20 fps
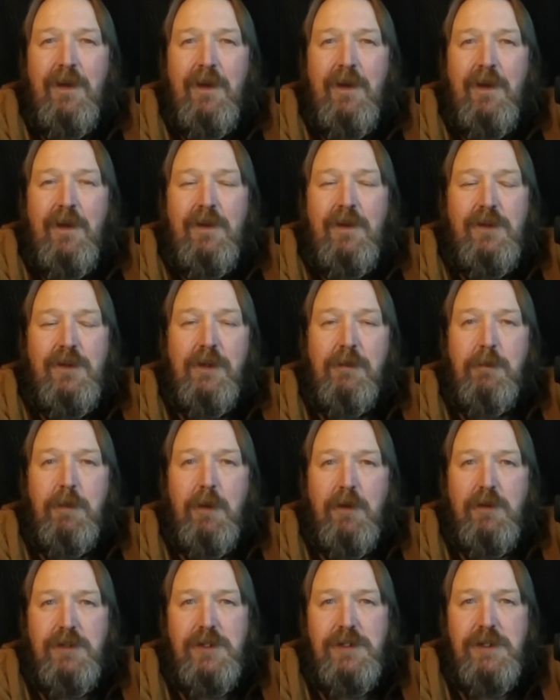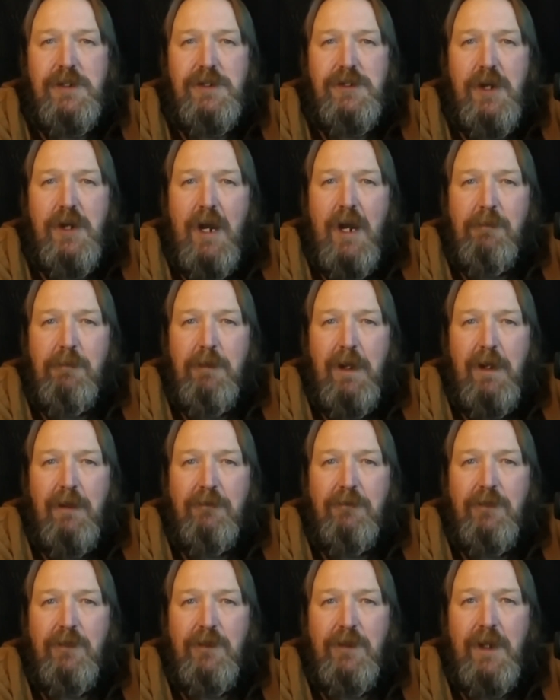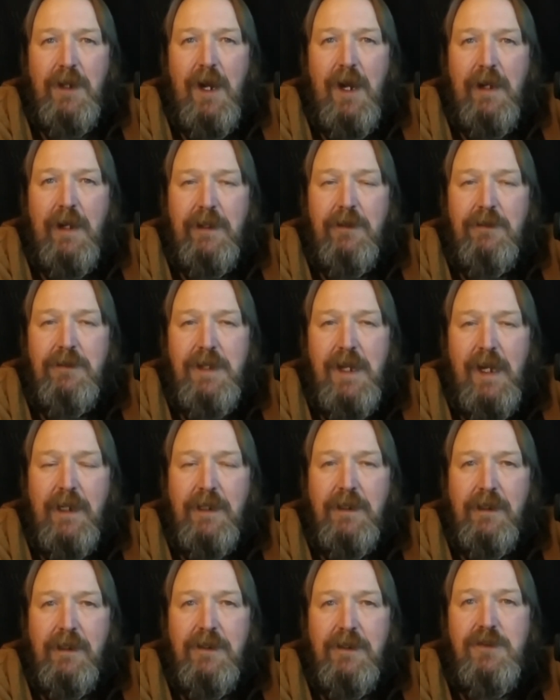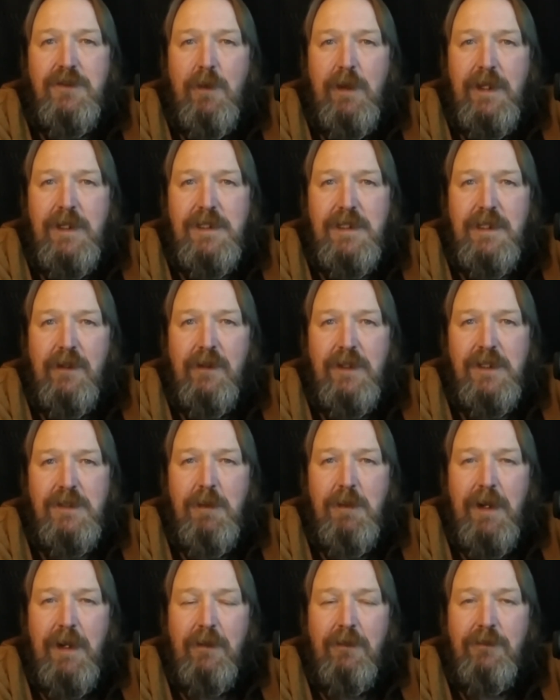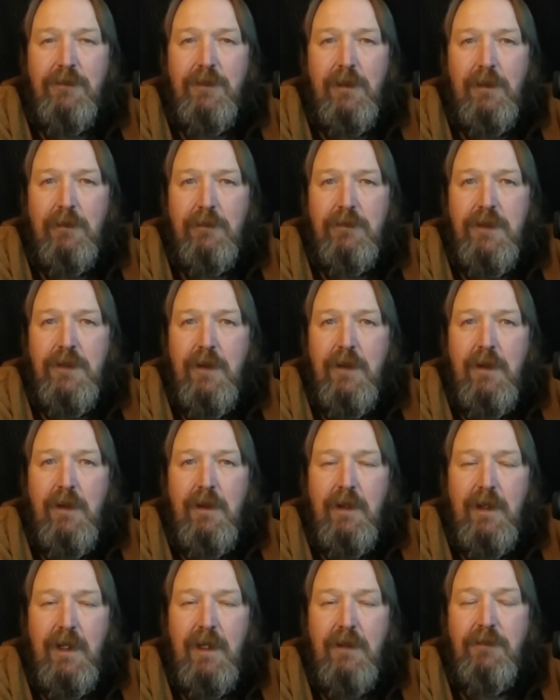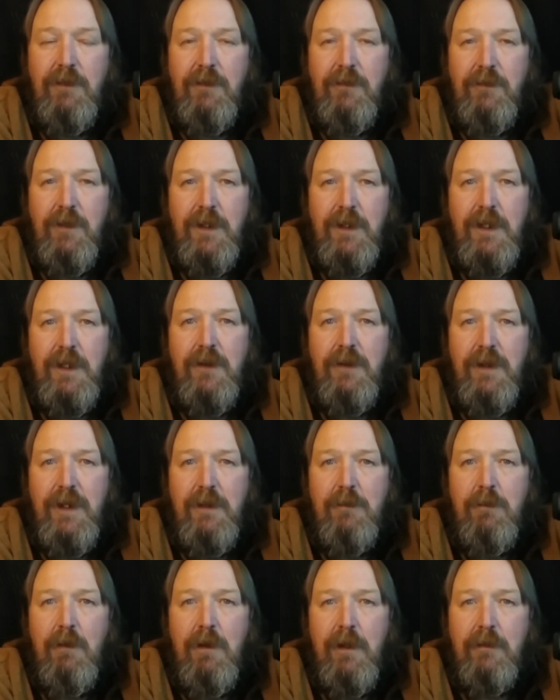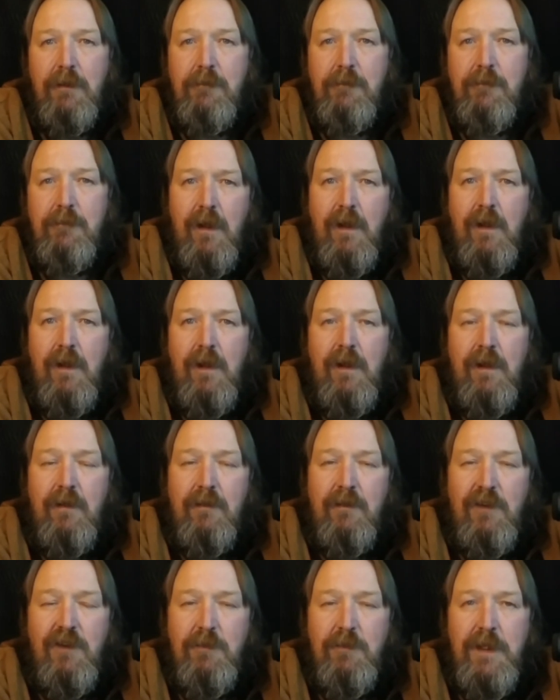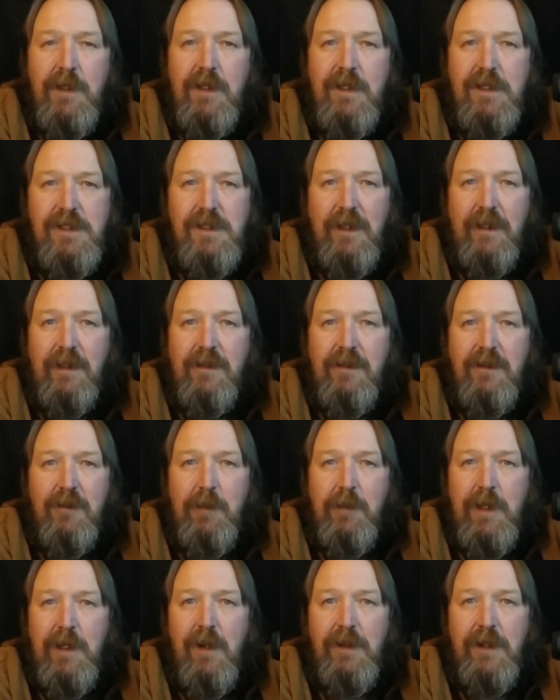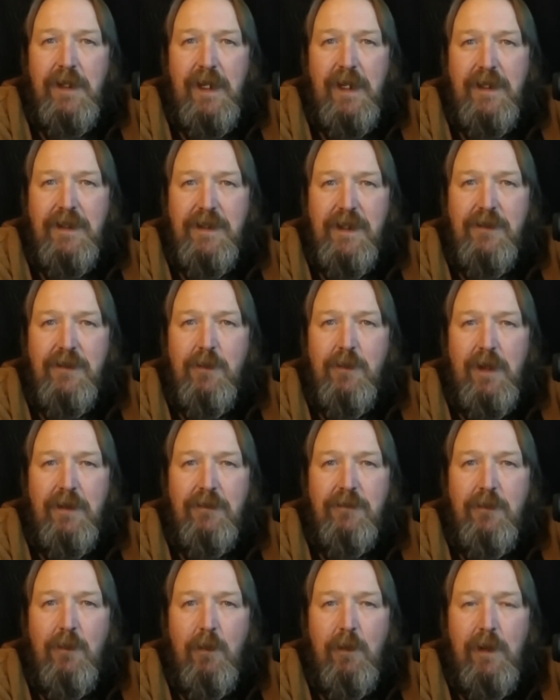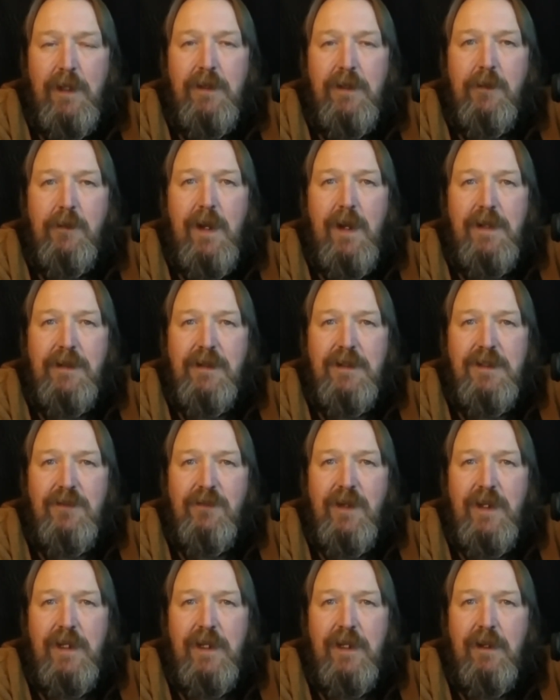You can purchase a shock mount for the Audio-Technica 20 series microphones if you feel that you need one. You've been listening to me on the AT2040 throughout this video,